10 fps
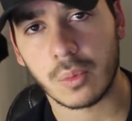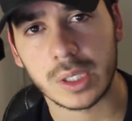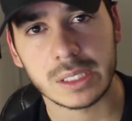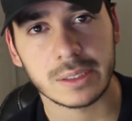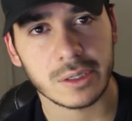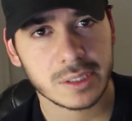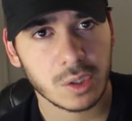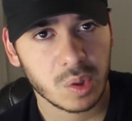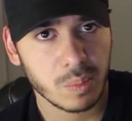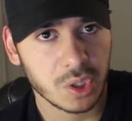when there's
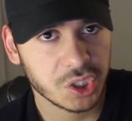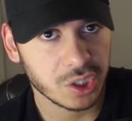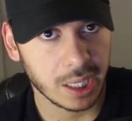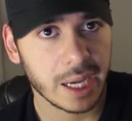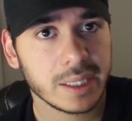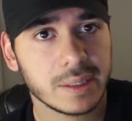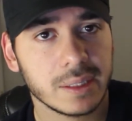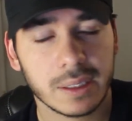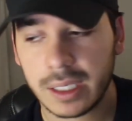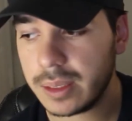not much light
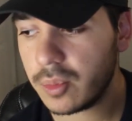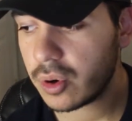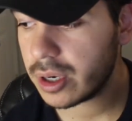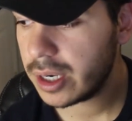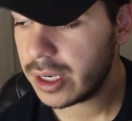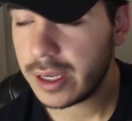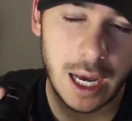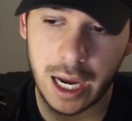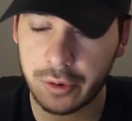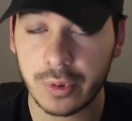anymore,
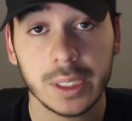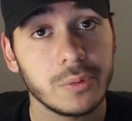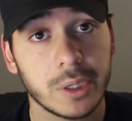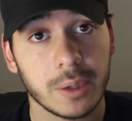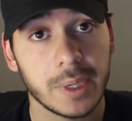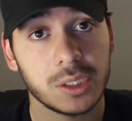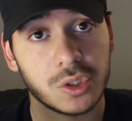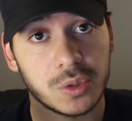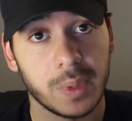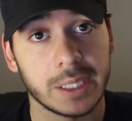I really recommend
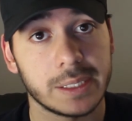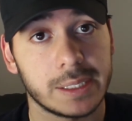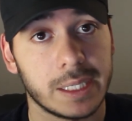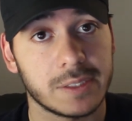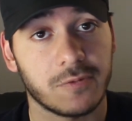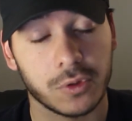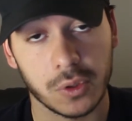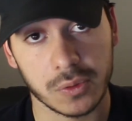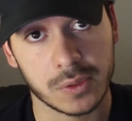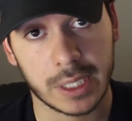just buy this lens for
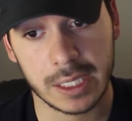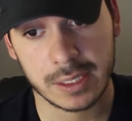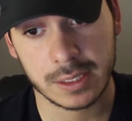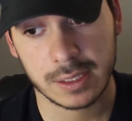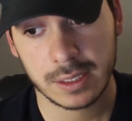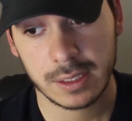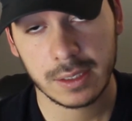those cases.